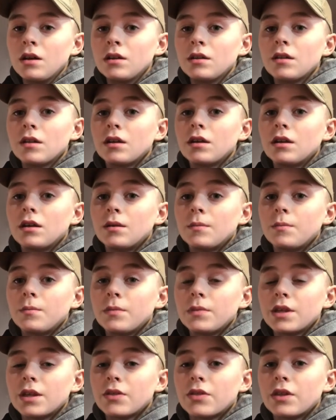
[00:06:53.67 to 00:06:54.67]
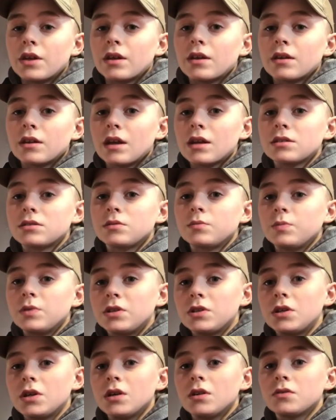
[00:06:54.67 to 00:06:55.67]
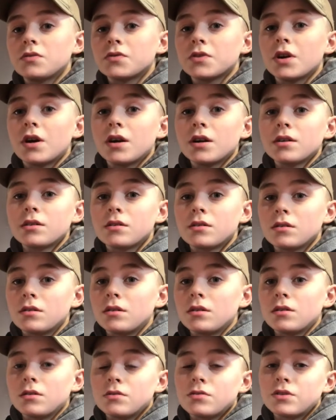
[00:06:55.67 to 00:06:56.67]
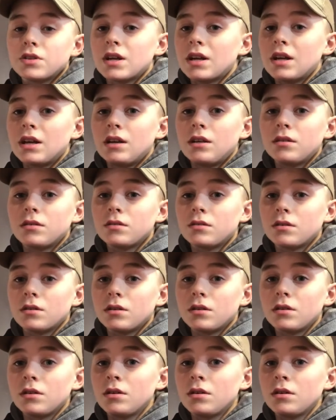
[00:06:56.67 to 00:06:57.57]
you think it has to be trucked or trained or